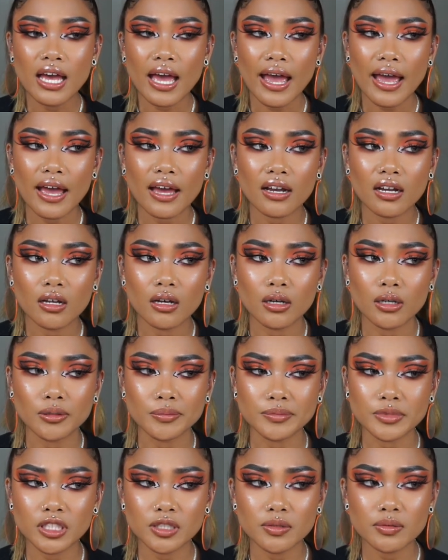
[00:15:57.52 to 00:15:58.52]
And
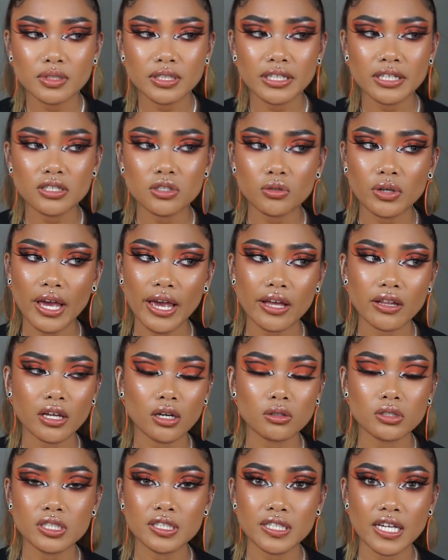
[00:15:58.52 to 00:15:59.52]
um, she was like, it's okay, like
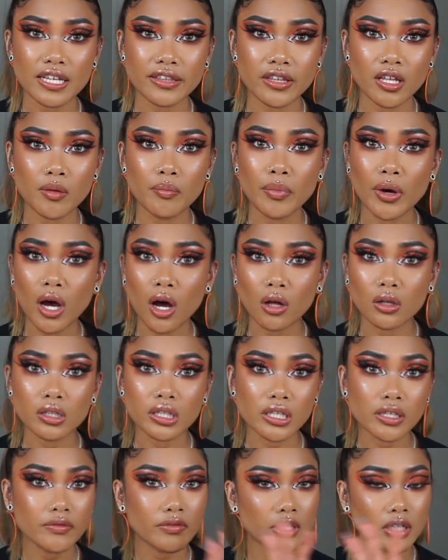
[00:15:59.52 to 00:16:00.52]
I'll just take them, but I'll
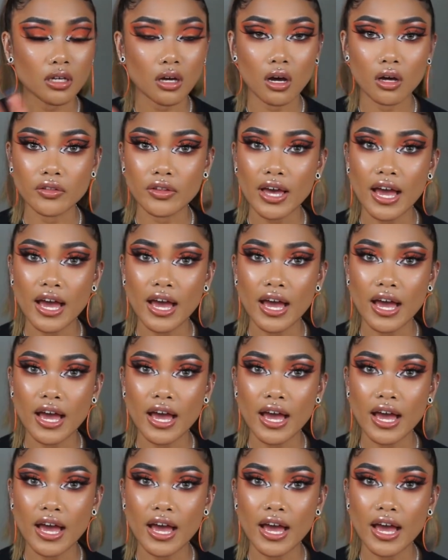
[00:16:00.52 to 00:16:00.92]
leave it on